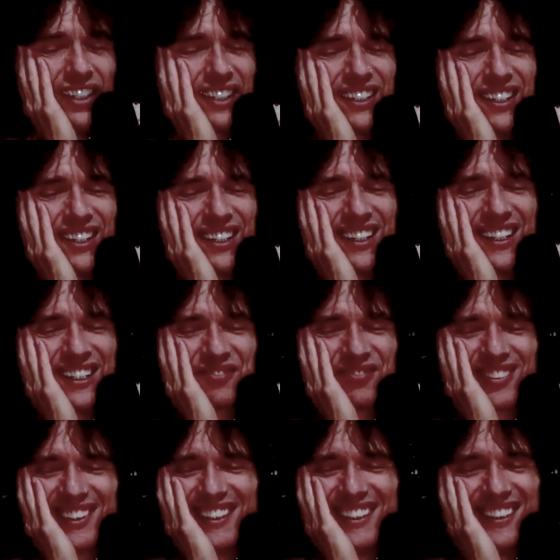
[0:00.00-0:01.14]
God, that's
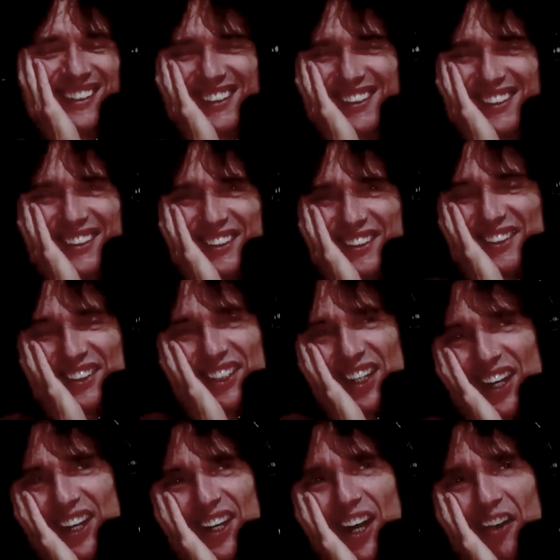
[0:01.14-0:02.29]
brilliant.
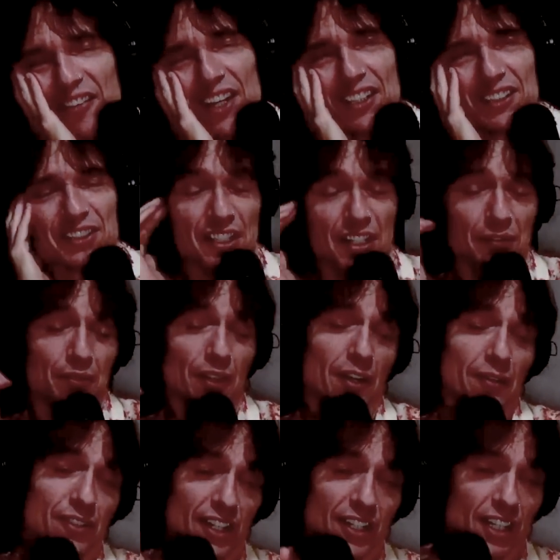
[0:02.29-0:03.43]
I mean,
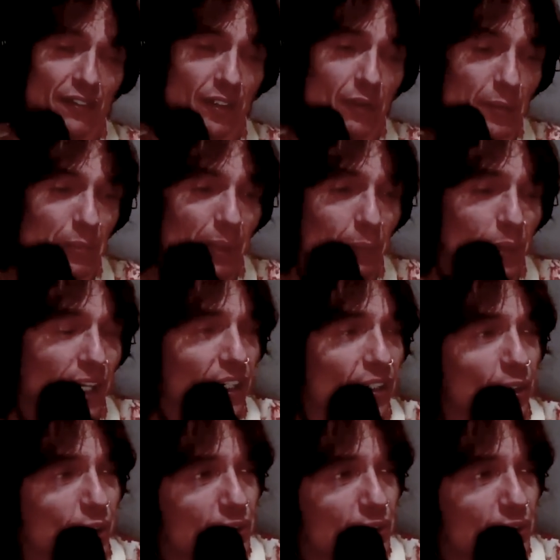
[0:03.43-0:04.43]
I love it when people get annoyed